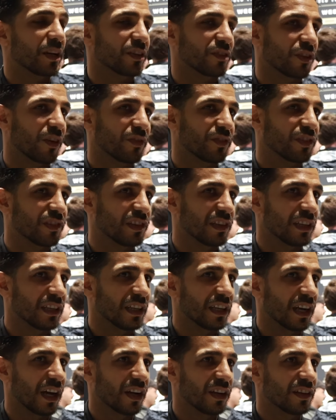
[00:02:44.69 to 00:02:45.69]
Because
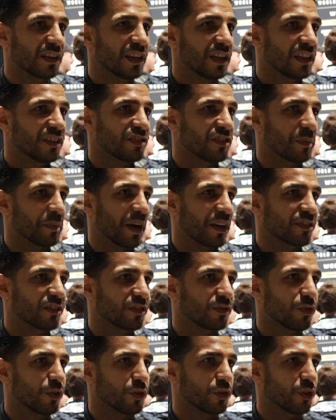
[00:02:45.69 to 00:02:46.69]
obviously,
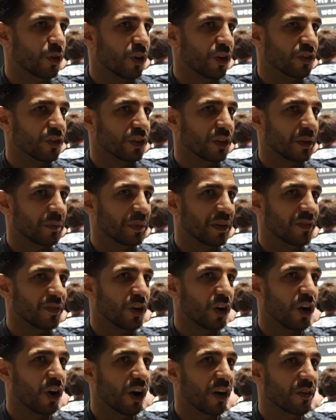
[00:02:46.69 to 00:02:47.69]
Sebastian Fundora's on a bit of
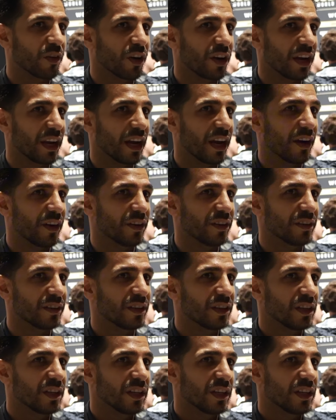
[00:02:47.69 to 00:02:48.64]
a high right now, and